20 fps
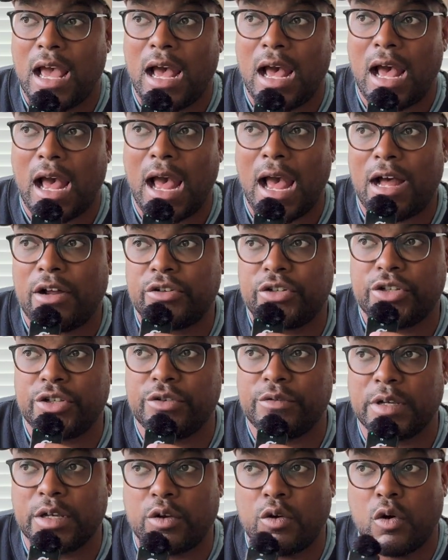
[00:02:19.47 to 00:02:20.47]
How do
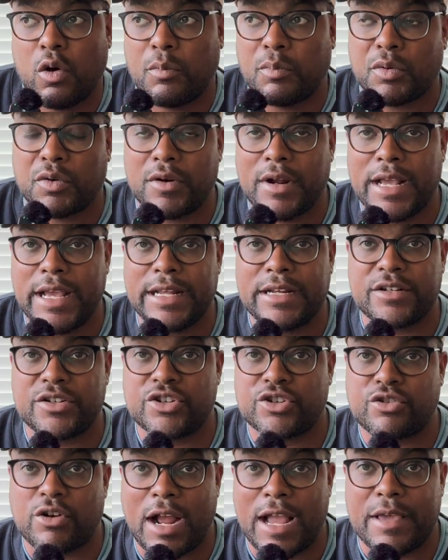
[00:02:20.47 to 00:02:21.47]
you incorporate
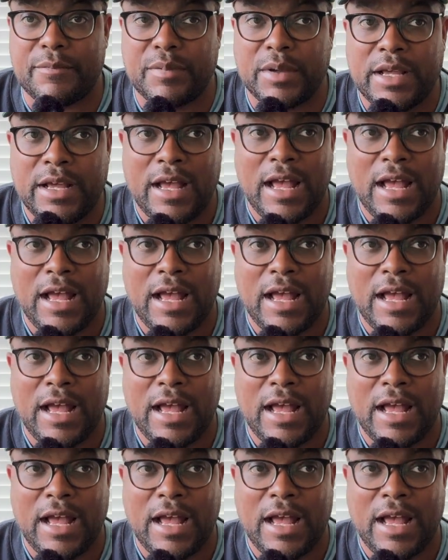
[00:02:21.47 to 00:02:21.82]
Stripe?